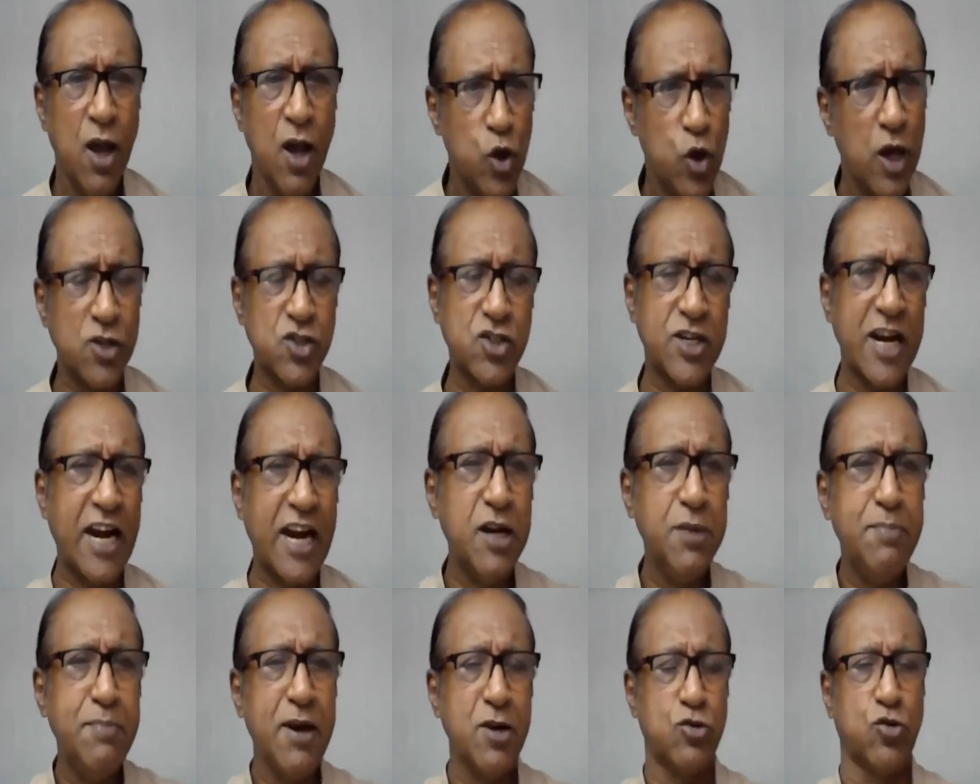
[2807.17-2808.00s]
you are
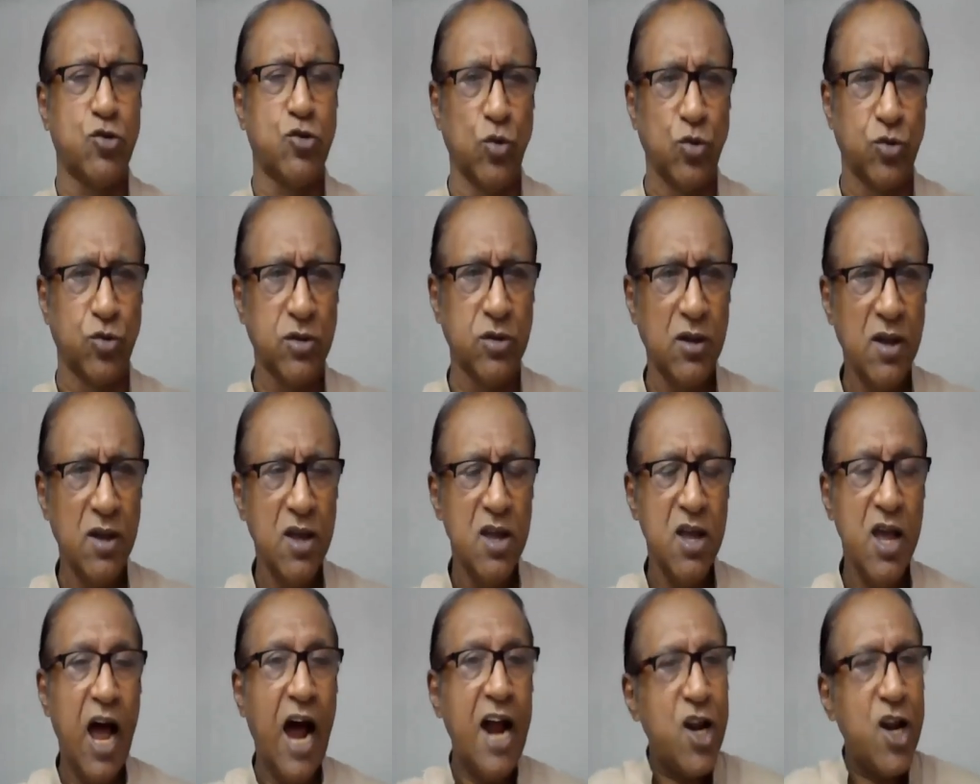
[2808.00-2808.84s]
standing by truth,
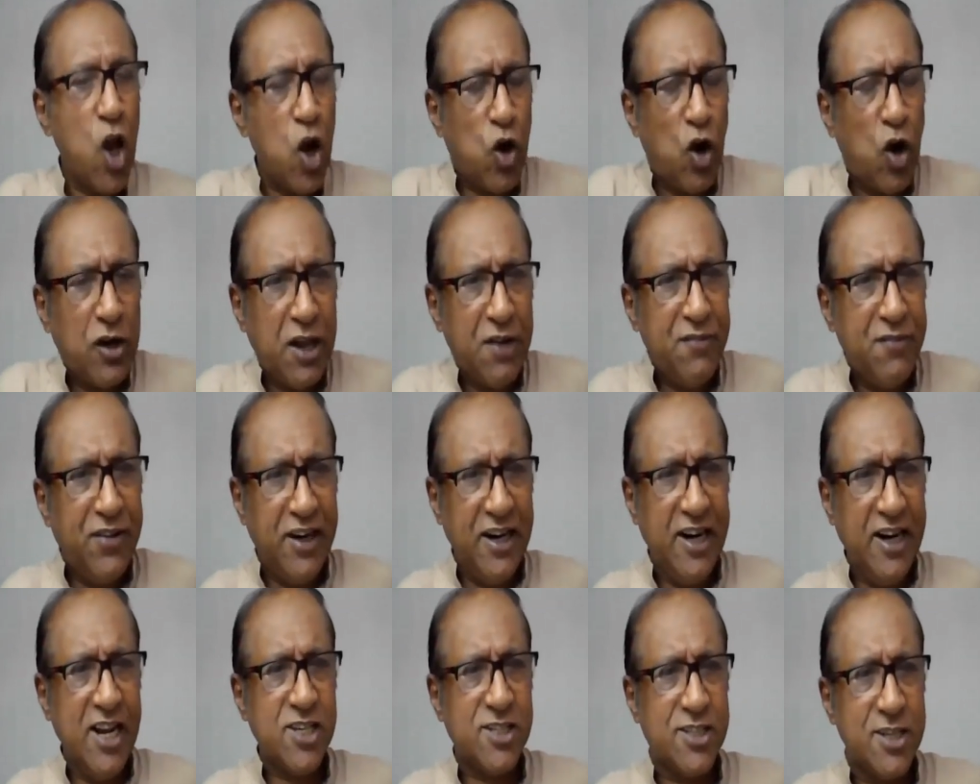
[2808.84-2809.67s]
and you have got
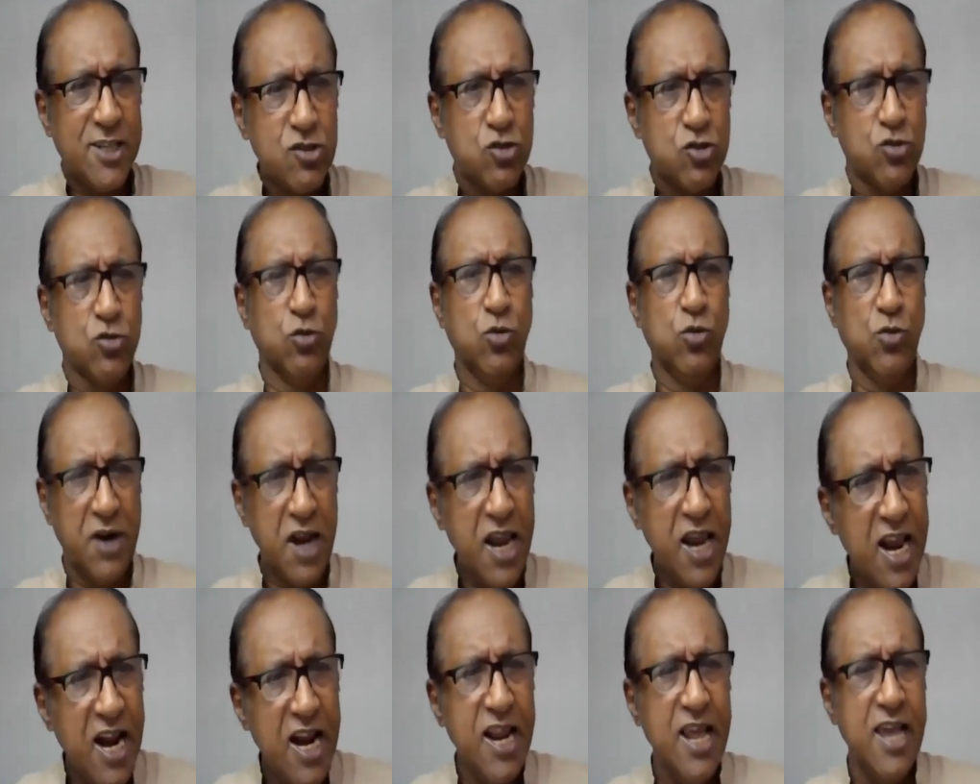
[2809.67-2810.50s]
every reason to
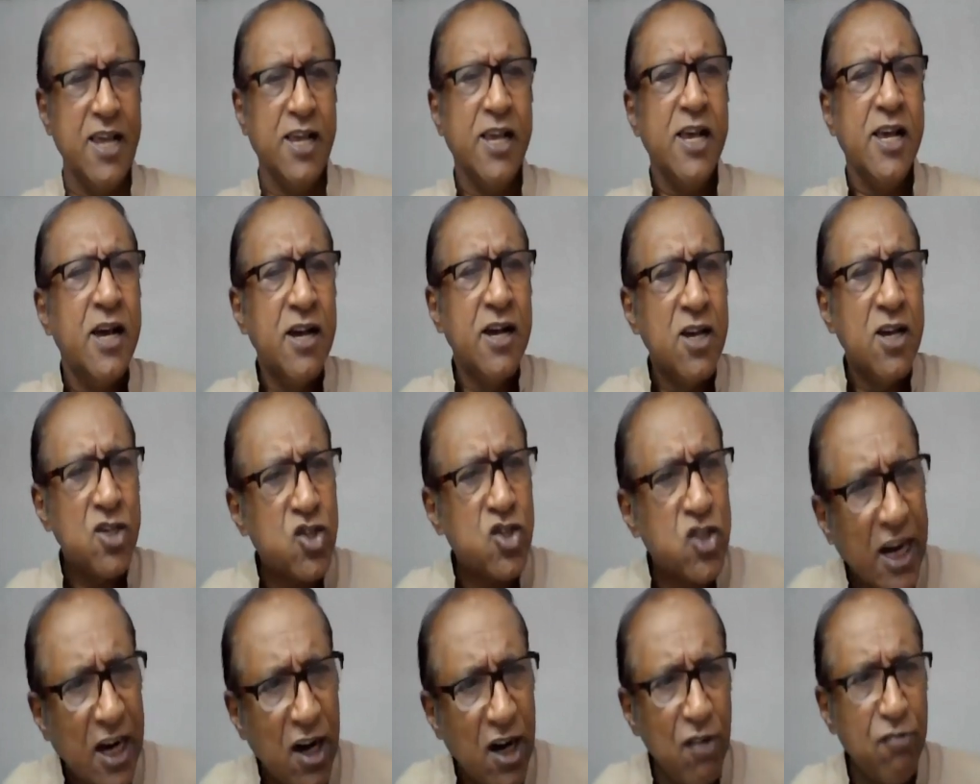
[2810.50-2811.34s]
really
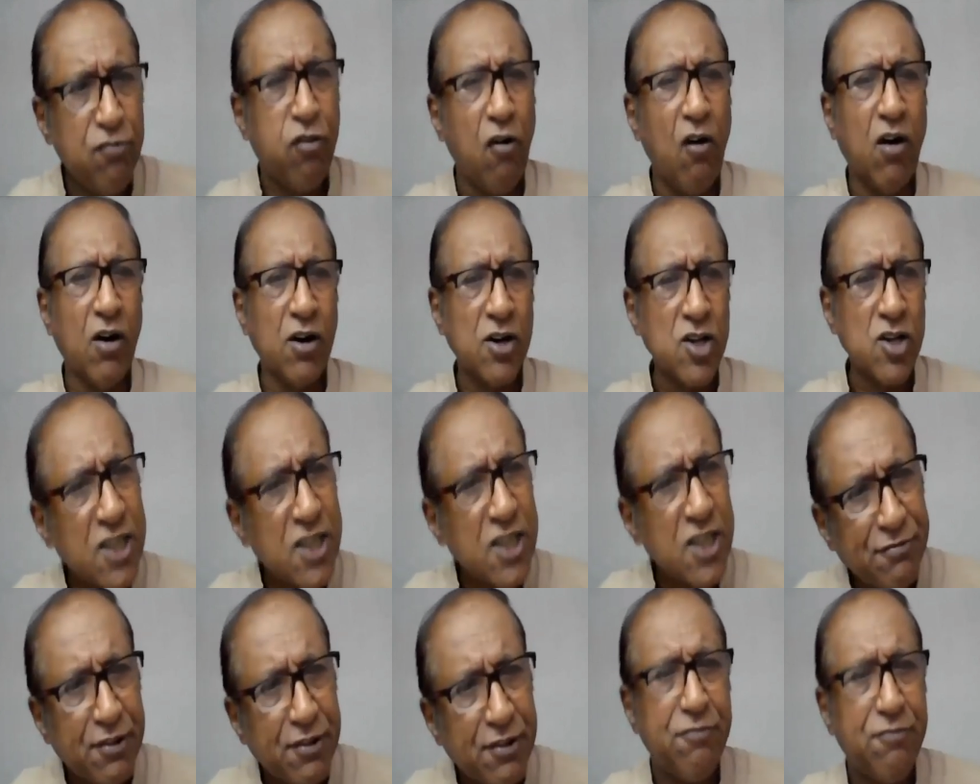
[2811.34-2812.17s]
struggle for,
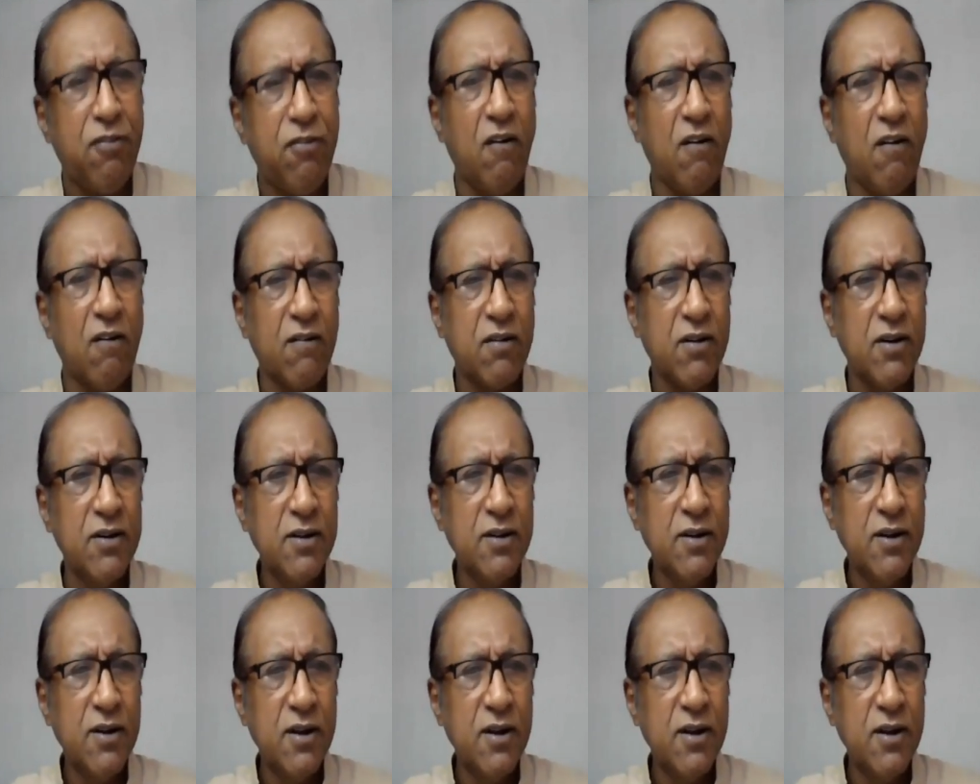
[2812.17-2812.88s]
suffer for,